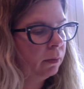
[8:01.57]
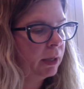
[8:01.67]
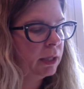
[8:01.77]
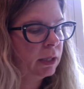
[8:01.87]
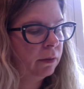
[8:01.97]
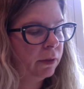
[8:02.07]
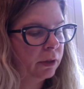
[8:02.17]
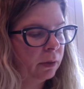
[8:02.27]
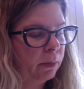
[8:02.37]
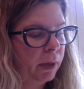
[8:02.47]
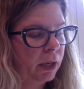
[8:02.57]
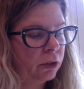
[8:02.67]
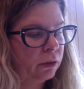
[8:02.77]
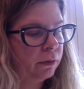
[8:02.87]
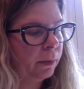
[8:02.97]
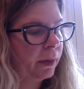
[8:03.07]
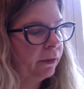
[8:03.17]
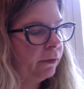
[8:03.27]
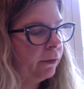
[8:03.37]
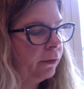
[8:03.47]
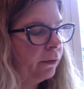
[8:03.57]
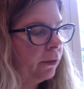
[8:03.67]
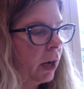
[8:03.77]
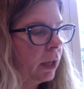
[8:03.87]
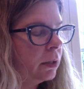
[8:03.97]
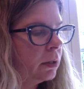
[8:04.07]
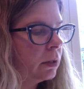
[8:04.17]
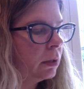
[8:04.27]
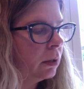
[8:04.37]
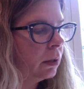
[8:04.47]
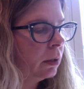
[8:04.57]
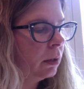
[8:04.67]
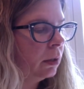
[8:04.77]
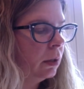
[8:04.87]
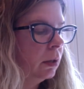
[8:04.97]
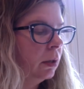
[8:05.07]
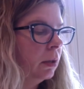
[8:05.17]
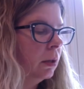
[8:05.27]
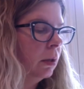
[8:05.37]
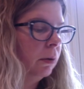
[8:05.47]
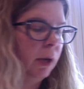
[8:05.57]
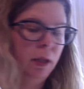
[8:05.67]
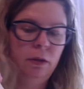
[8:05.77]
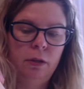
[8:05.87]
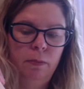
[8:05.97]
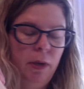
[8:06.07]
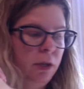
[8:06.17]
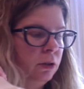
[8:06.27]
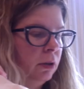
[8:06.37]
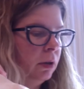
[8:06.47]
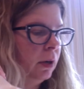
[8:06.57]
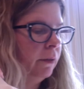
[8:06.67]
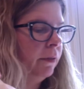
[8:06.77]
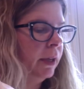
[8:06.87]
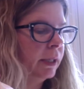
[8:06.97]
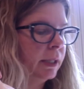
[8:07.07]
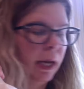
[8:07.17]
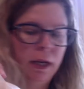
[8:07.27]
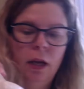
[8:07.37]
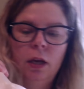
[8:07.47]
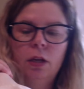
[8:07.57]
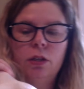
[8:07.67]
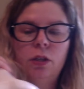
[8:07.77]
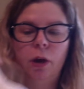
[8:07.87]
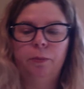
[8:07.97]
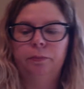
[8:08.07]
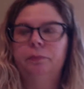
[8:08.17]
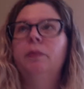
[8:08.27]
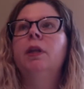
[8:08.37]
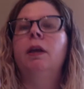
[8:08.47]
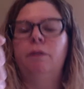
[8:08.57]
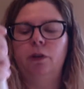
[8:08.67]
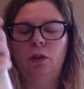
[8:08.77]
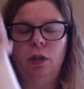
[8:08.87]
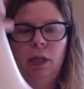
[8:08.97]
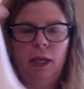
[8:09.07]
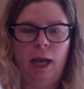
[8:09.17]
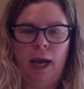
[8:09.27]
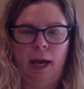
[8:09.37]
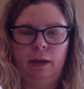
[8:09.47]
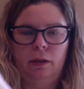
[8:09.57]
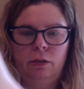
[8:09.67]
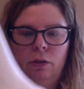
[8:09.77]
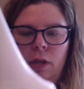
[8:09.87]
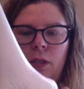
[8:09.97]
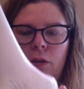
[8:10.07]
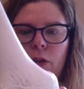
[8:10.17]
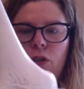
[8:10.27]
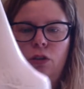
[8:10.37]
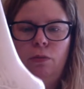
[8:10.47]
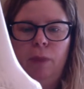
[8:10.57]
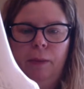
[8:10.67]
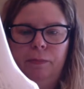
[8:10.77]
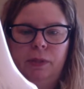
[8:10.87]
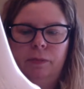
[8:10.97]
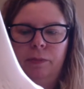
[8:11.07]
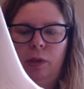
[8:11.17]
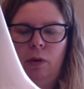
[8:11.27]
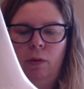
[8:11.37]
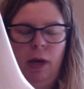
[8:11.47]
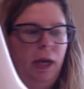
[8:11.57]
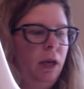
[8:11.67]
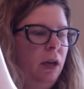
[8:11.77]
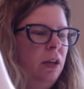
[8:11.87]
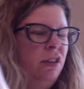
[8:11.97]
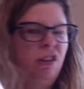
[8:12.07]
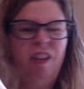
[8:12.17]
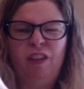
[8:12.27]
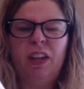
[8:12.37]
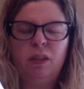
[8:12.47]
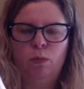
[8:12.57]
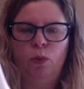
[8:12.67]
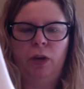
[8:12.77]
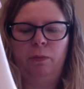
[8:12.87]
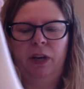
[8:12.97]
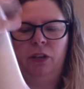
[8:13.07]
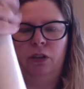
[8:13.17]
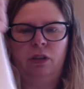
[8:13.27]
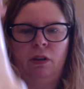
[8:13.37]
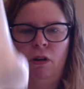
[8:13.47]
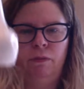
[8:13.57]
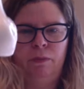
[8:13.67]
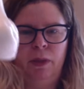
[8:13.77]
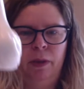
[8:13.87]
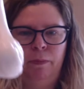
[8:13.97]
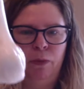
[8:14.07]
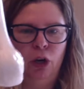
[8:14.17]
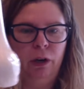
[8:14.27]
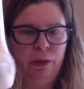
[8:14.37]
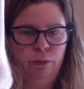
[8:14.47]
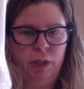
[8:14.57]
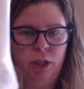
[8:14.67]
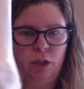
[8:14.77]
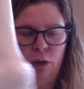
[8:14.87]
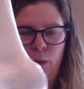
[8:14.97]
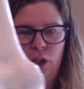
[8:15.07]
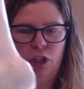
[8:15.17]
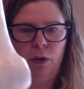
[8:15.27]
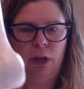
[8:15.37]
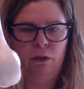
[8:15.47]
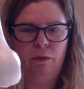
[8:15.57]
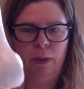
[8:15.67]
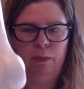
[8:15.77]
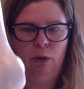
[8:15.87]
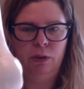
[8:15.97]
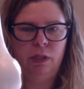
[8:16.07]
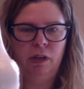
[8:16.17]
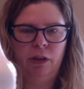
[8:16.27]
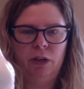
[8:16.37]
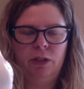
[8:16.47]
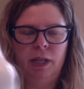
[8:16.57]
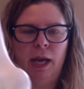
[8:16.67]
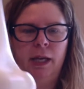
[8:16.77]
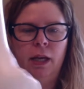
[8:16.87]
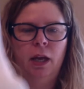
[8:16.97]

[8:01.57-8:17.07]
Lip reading: see if there's a picture from the front. There's a picture of this side. So if you're looking at, so these are the two bumps, okay? You get some weird pictures, all of the really good ones showing you from the posterior side,